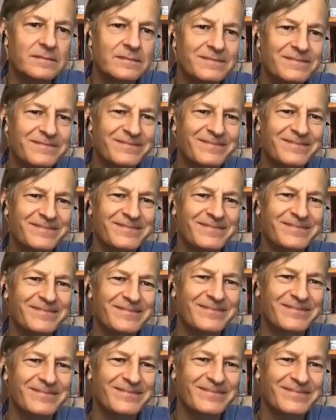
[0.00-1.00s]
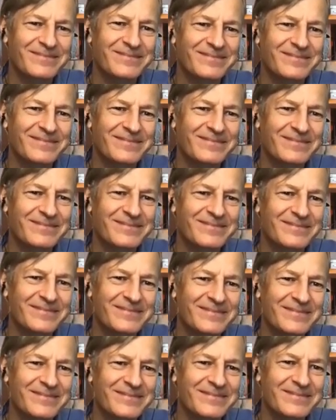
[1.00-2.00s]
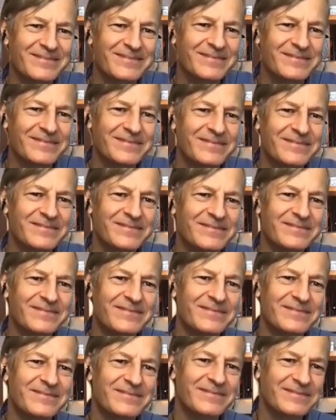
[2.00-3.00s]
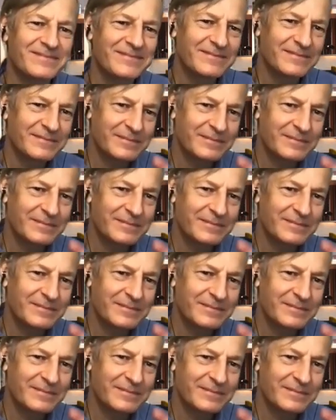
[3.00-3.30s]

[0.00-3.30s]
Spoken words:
No words are spoken by the person on screen.